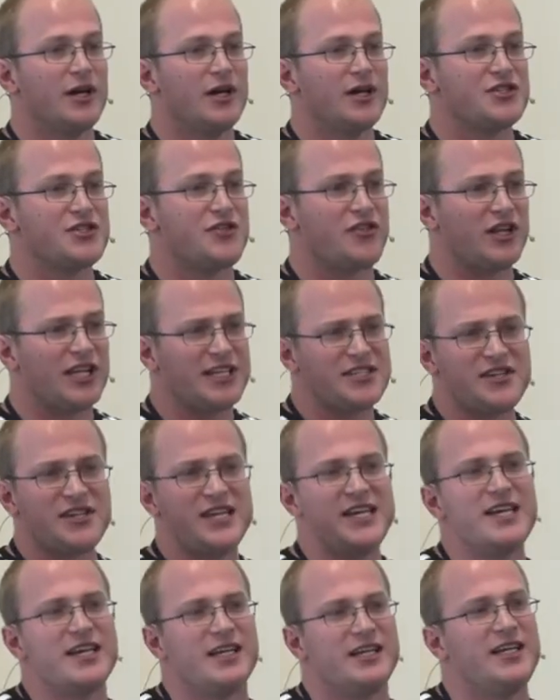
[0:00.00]
So the lesson
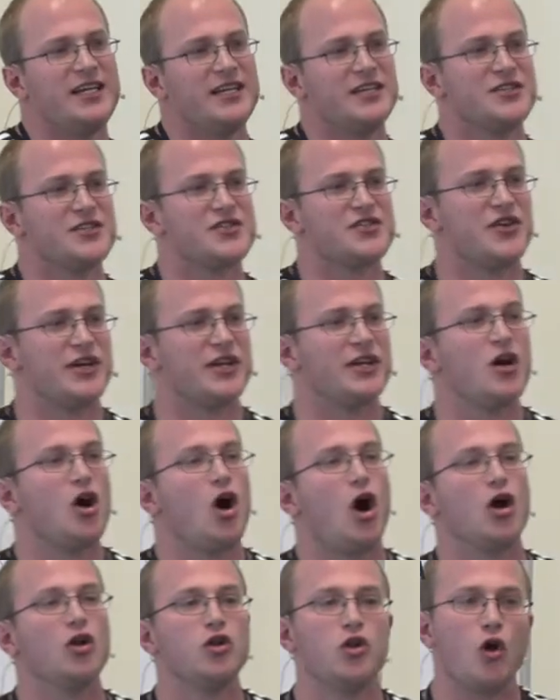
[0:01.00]
here is that
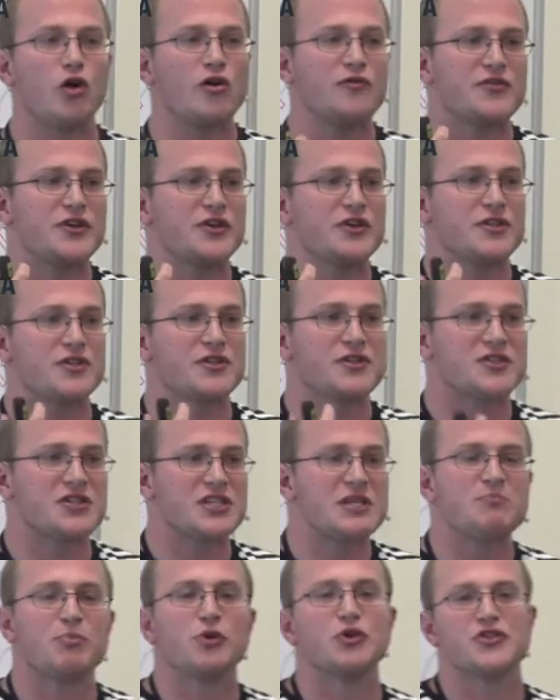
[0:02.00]
a lot of the
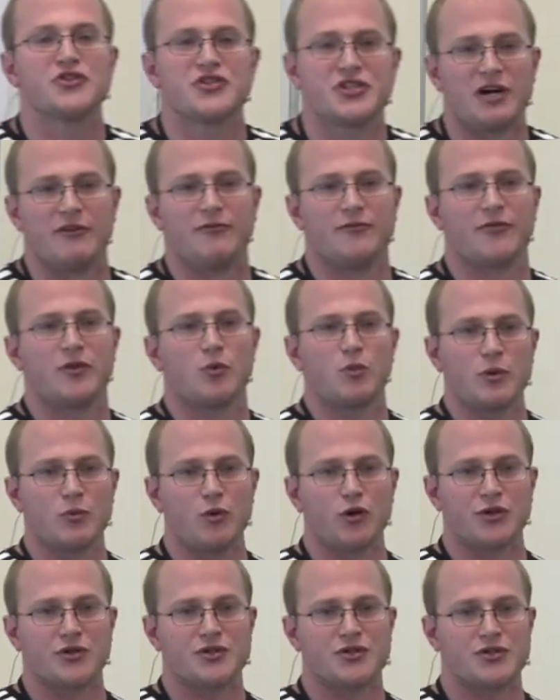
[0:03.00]
simple stuff that we
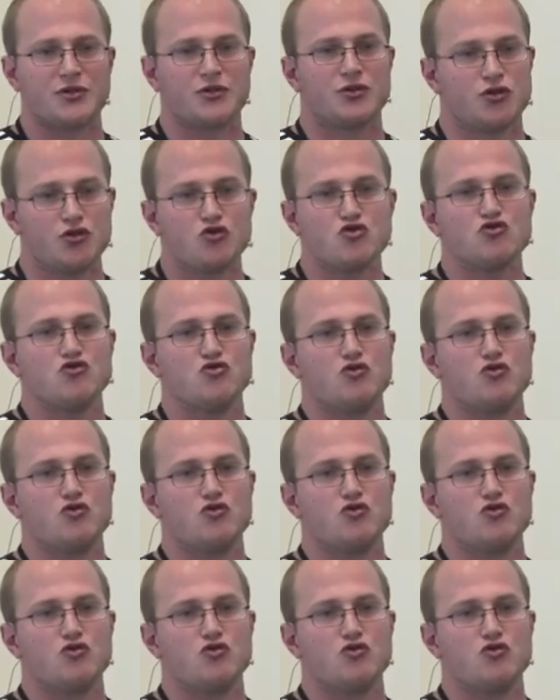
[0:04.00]
want to do,